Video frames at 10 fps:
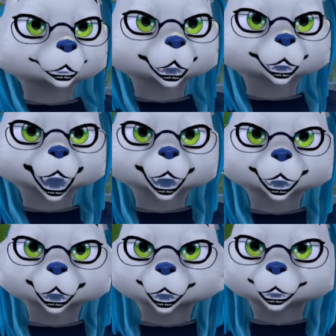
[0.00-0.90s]
in, Hunter
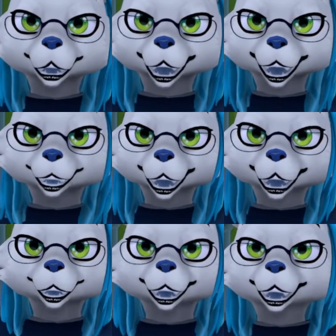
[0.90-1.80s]
the Reckoning should be a
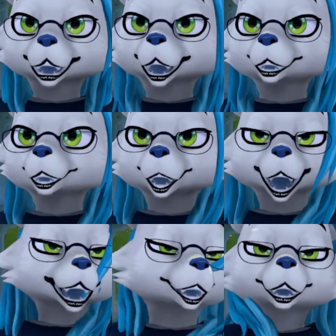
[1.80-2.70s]
redeemer. Oh,
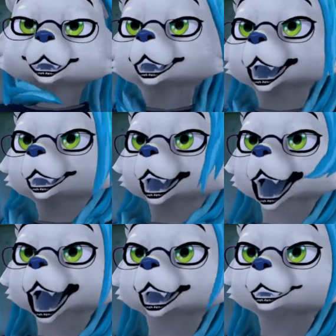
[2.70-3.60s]
I know about those
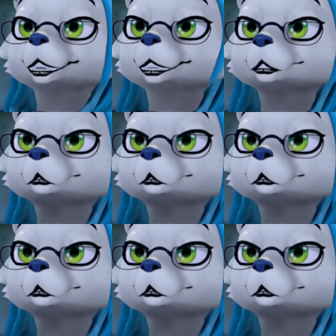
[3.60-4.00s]
guys!